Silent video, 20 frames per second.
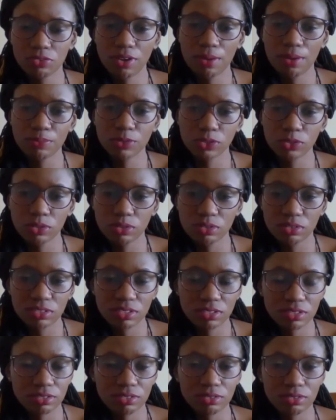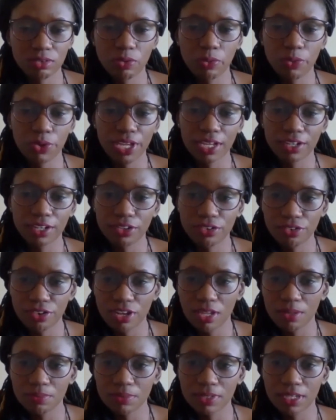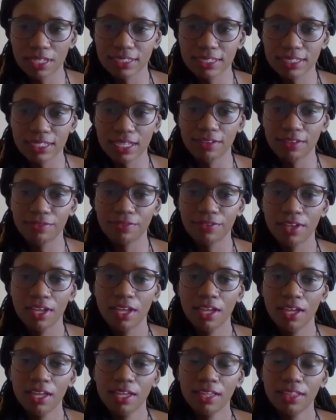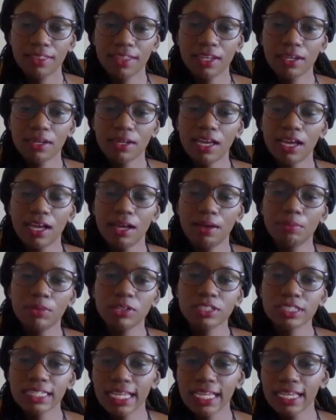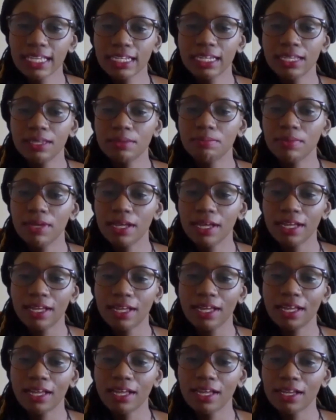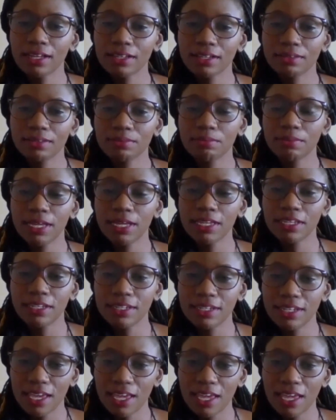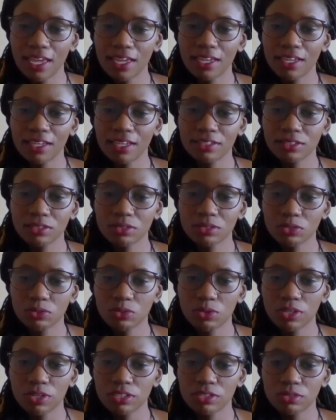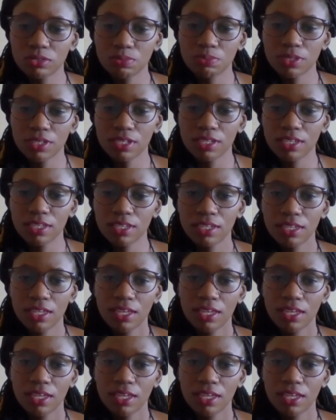disruptions, weird dreams and stuff, then most likely my day is not going to be